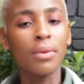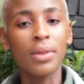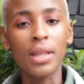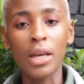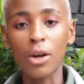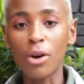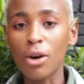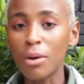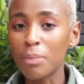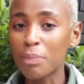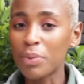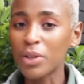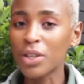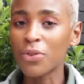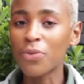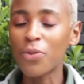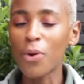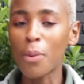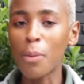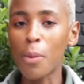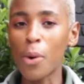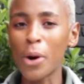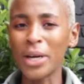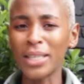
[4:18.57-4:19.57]
They compete
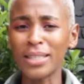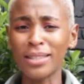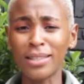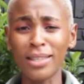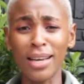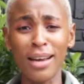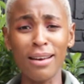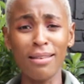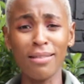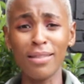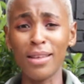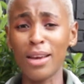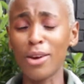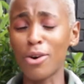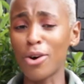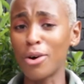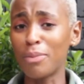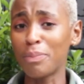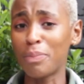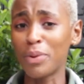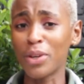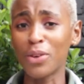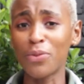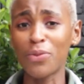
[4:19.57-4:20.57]
for moisture, they
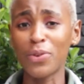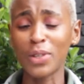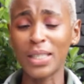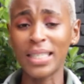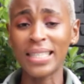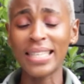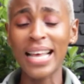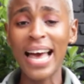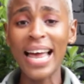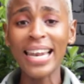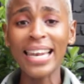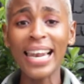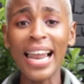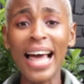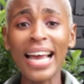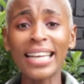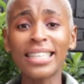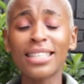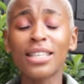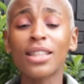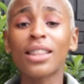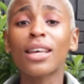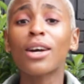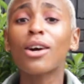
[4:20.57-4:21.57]
compete for
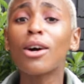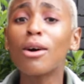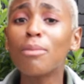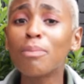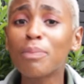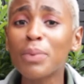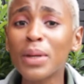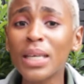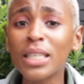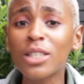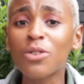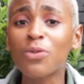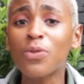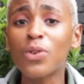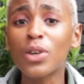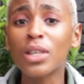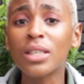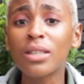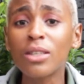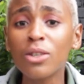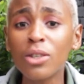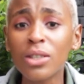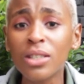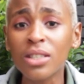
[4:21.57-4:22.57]
sunlight, they compete for
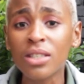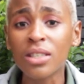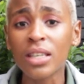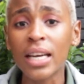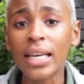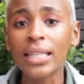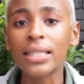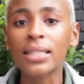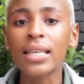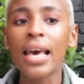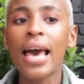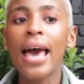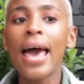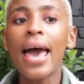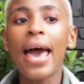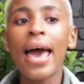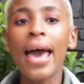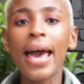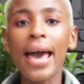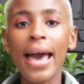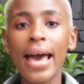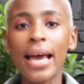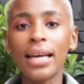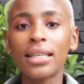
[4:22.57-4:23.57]
nutrients.
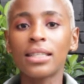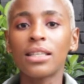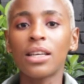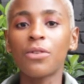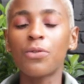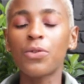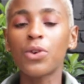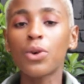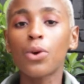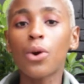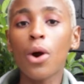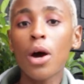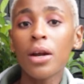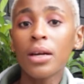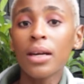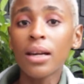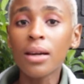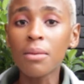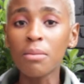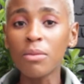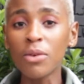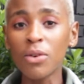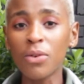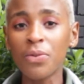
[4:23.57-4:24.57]
And if you don't
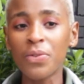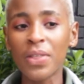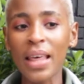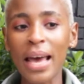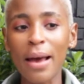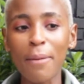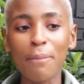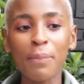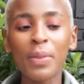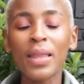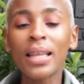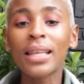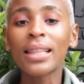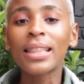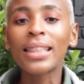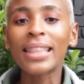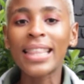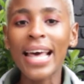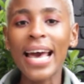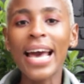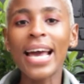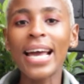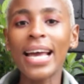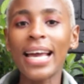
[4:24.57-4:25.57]
remove them,
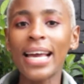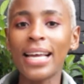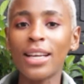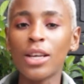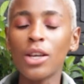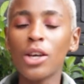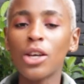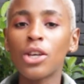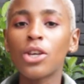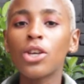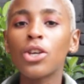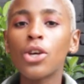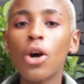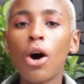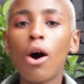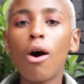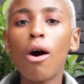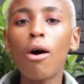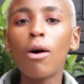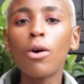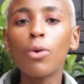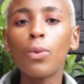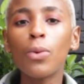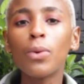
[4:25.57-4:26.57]
then
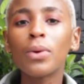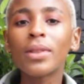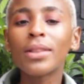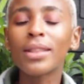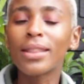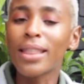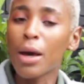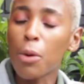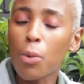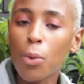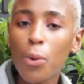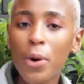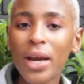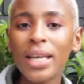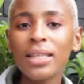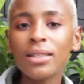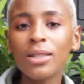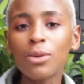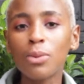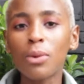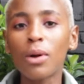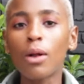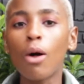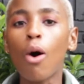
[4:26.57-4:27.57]
the
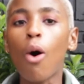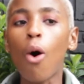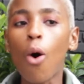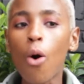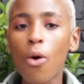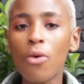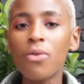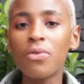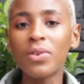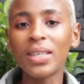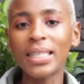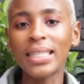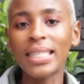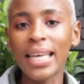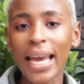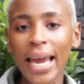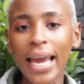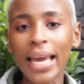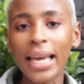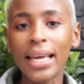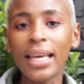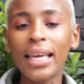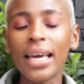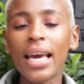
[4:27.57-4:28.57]
weeds will
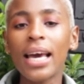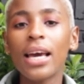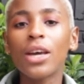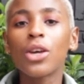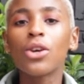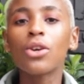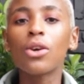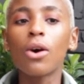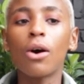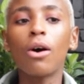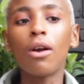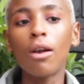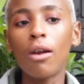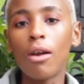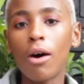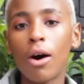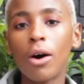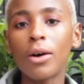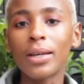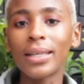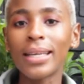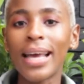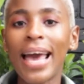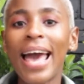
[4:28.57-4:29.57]
overtake your
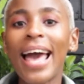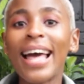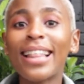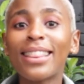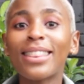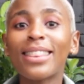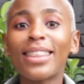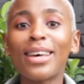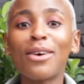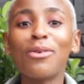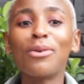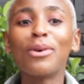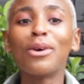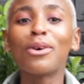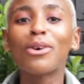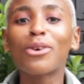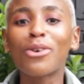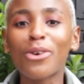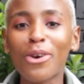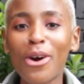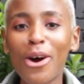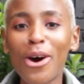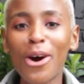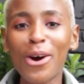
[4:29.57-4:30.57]
lawn and they will
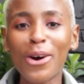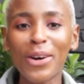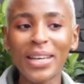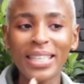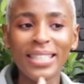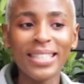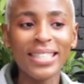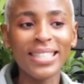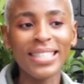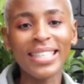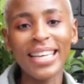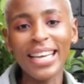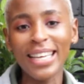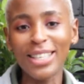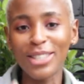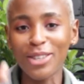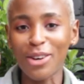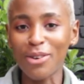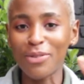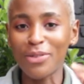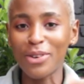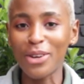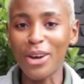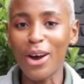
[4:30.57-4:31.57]
grow instead
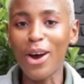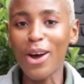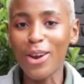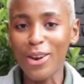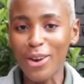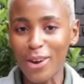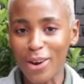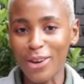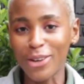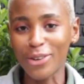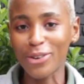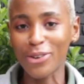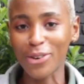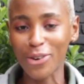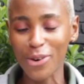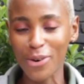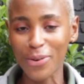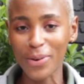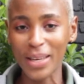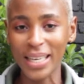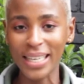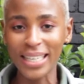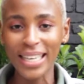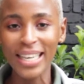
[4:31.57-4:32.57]
of your lawn
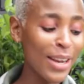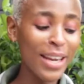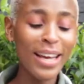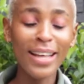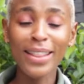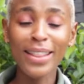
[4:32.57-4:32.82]
growing.